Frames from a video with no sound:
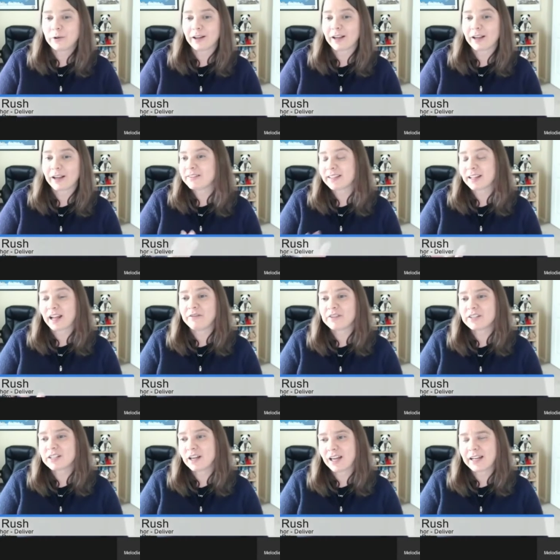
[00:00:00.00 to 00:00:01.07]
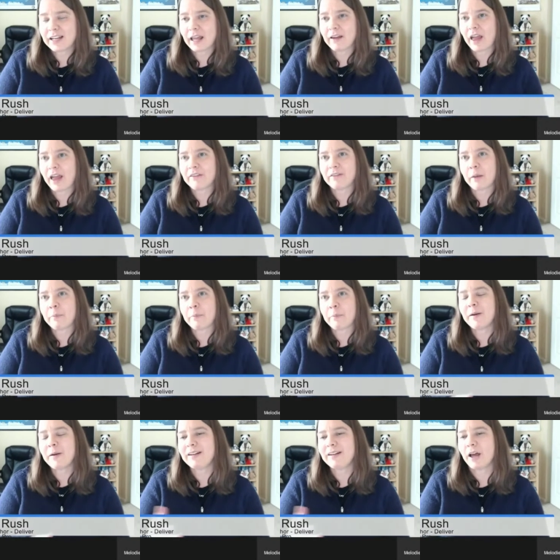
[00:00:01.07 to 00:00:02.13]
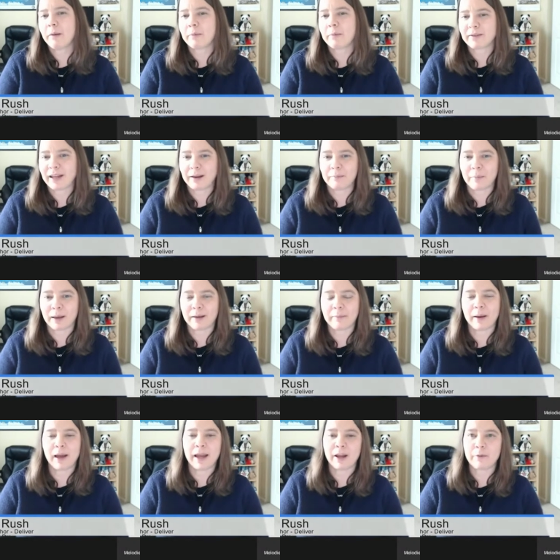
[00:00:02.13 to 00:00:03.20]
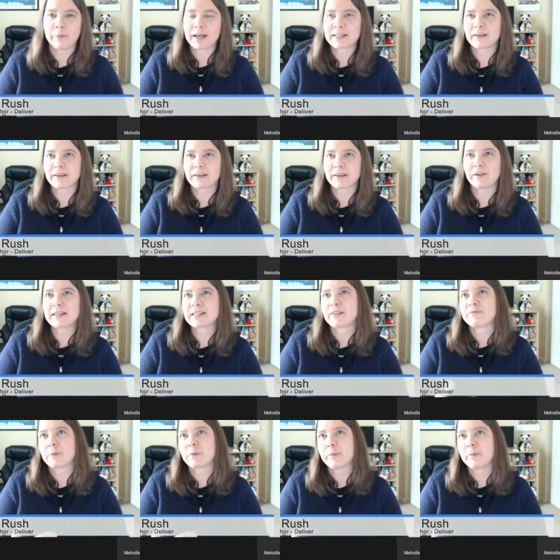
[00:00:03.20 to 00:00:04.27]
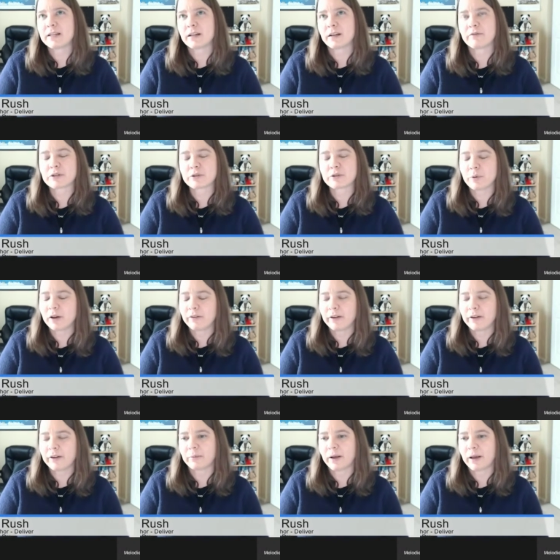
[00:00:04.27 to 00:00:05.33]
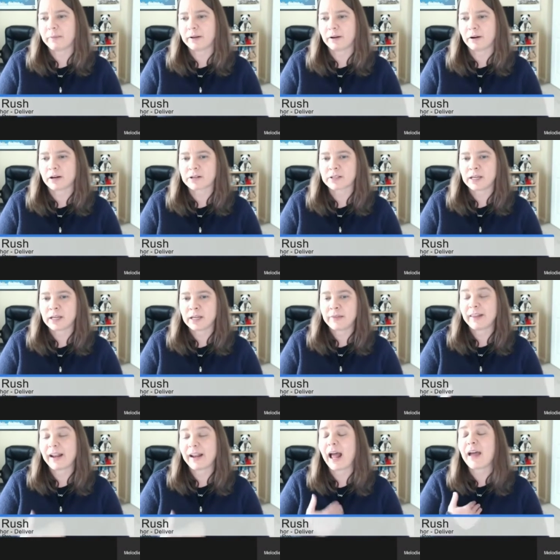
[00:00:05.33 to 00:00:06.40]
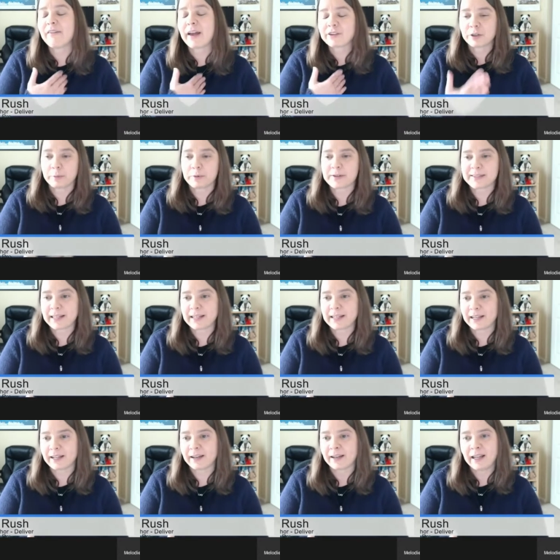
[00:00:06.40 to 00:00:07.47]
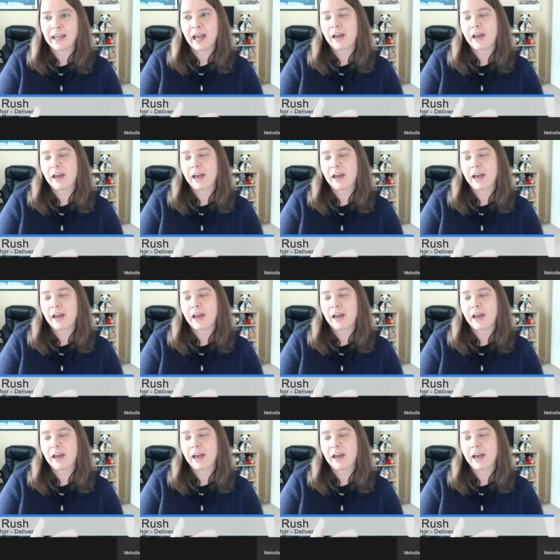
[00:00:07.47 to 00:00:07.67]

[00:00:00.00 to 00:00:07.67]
Like I said, I probably need to update my bio because I've realized I've probably done over 1,200 webinars that I've actually presented.